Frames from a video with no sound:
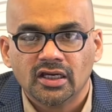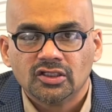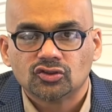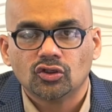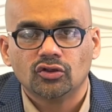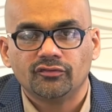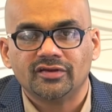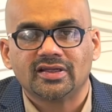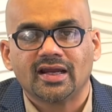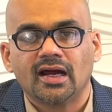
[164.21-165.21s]
So
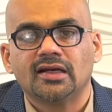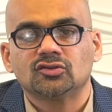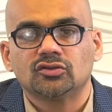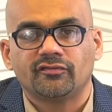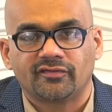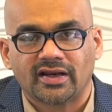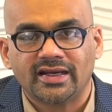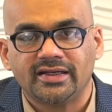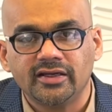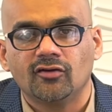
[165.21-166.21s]
with regards to the
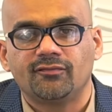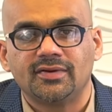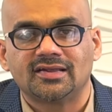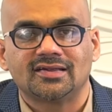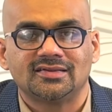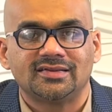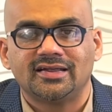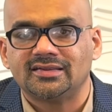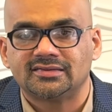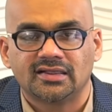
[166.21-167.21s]
variety of businesses,
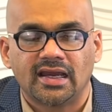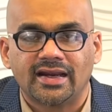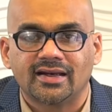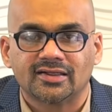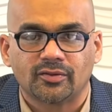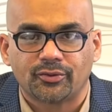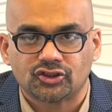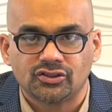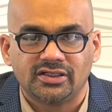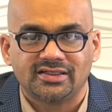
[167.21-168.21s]
there is endless
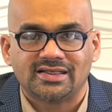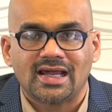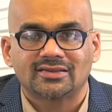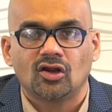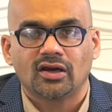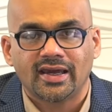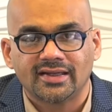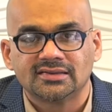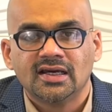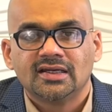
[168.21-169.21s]
opportunities as long
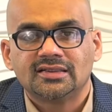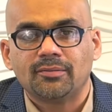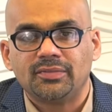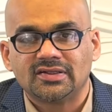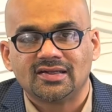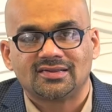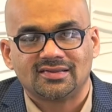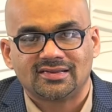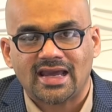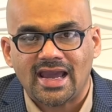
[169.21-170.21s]
as the business
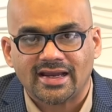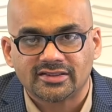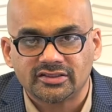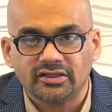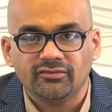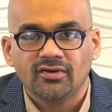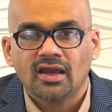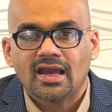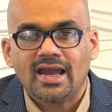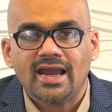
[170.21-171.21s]
is active
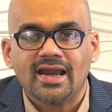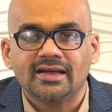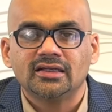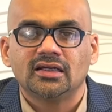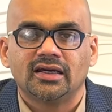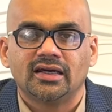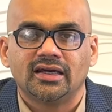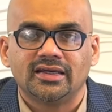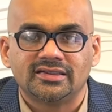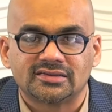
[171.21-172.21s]
and
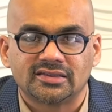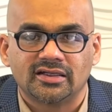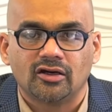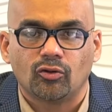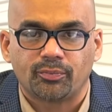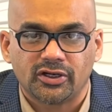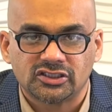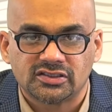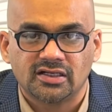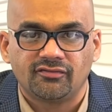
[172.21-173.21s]
it's
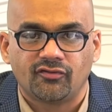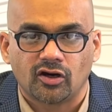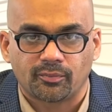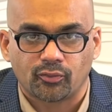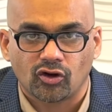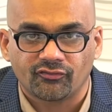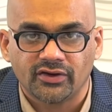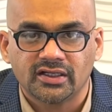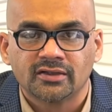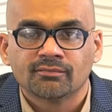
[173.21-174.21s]
operational for
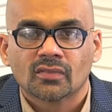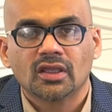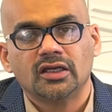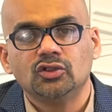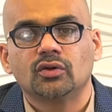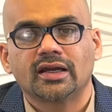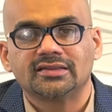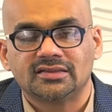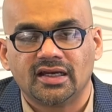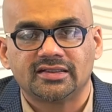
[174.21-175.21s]
profit. You
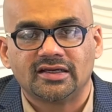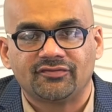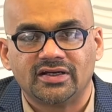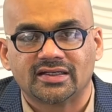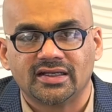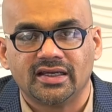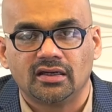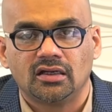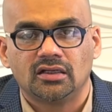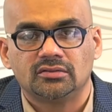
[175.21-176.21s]
can definitely
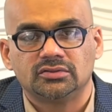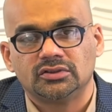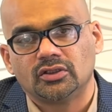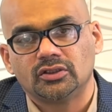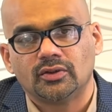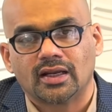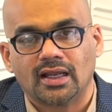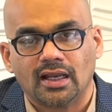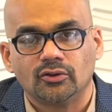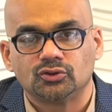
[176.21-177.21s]
you are
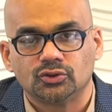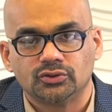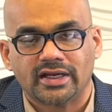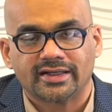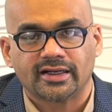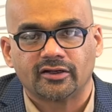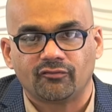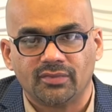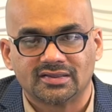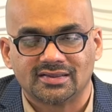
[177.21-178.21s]
allowed to do that kind
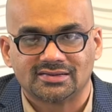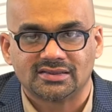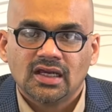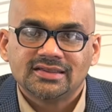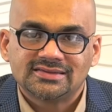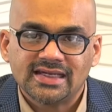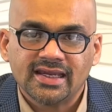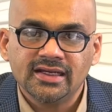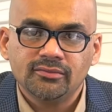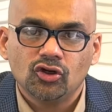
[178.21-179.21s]
of businesses.
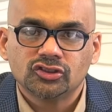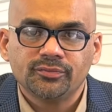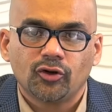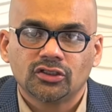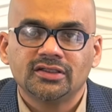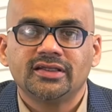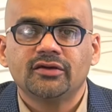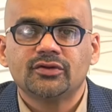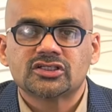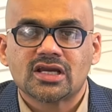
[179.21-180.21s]
Second most important thing
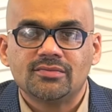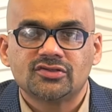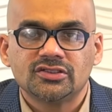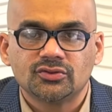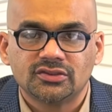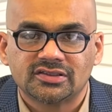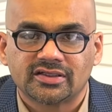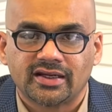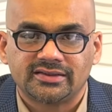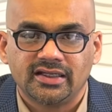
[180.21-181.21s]
which comes into this
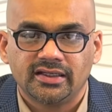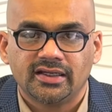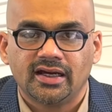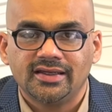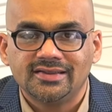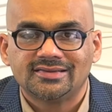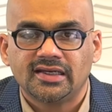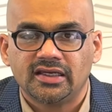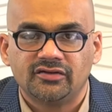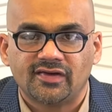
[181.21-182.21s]
criteria is
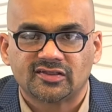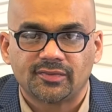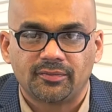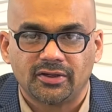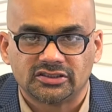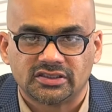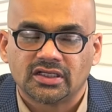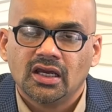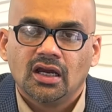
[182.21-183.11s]
the investment budget.